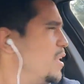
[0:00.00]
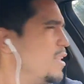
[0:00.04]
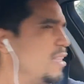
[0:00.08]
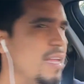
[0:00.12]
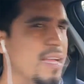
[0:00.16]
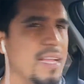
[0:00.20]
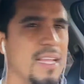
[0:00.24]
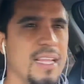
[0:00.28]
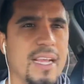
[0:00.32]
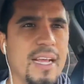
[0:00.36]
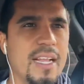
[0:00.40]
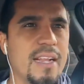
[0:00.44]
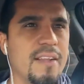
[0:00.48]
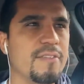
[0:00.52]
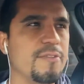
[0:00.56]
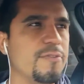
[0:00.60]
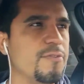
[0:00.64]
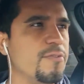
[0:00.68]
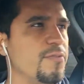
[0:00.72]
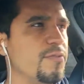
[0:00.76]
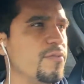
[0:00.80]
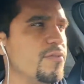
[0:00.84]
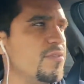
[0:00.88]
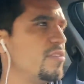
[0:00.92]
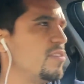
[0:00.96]
like kind
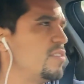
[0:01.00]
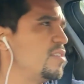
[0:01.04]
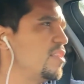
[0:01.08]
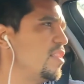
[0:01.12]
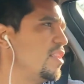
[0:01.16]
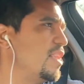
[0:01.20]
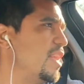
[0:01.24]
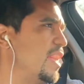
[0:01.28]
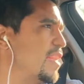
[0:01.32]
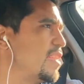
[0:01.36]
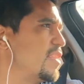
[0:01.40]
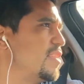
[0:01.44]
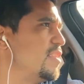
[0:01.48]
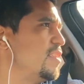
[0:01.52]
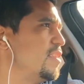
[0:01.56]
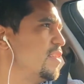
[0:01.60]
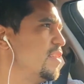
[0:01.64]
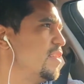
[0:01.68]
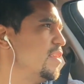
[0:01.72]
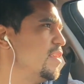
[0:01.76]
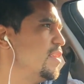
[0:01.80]
of select,